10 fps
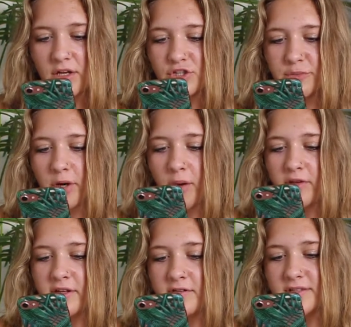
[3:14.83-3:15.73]
She
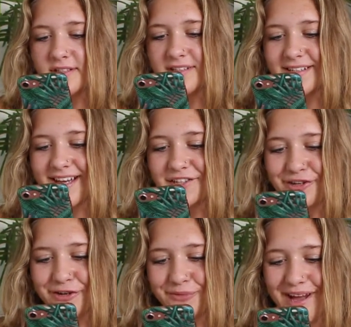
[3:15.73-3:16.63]
probably uses this as
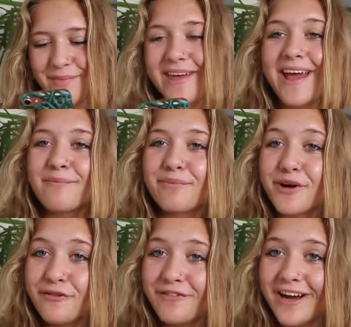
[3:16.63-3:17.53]
her webcam
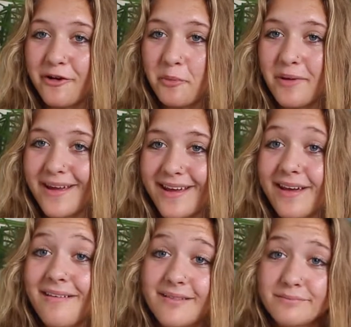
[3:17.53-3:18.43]
profile pic
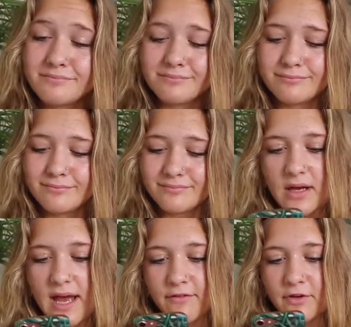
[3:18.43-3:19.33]

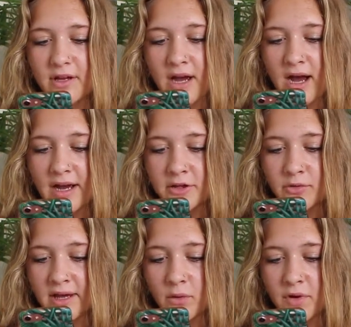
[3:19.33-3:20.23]
every guy you
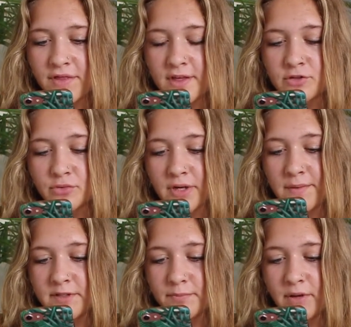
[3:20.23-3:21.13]
get with is
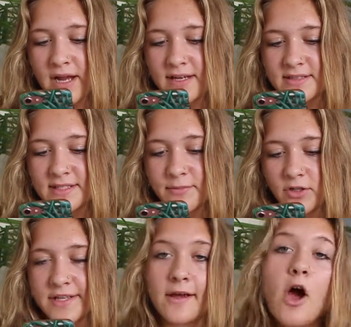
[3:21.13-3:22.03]
ripped but has a
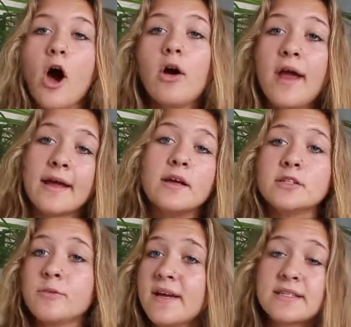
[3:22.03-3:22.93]
small dick. Okay,
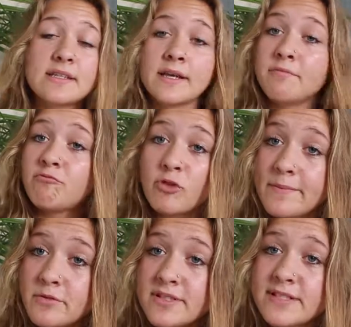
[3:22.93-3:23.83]
so basically
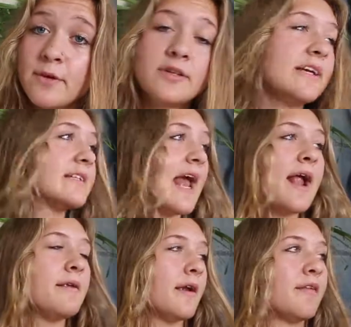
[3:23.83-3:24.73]
ripped and small dicks
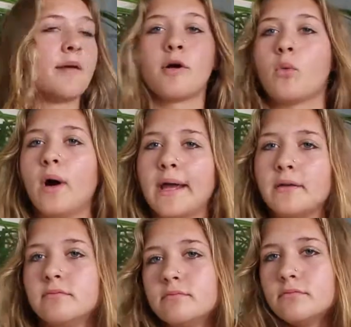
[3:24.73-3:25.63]
and none of them are white,
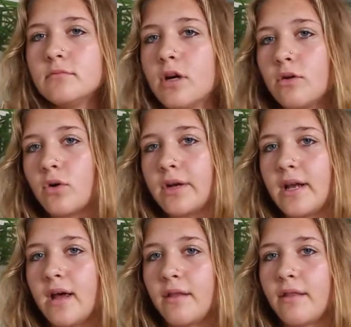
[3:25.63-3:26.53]
according
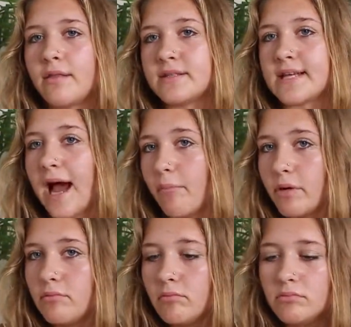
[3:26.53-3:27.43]
to this app.
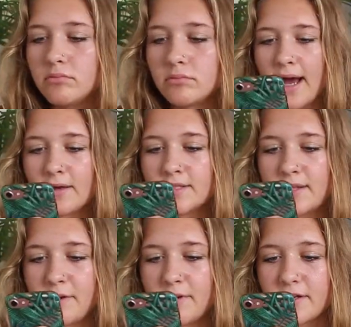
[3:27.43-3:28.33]
How did
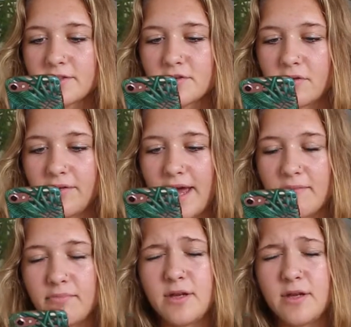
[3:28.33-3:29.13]
they pierce through all that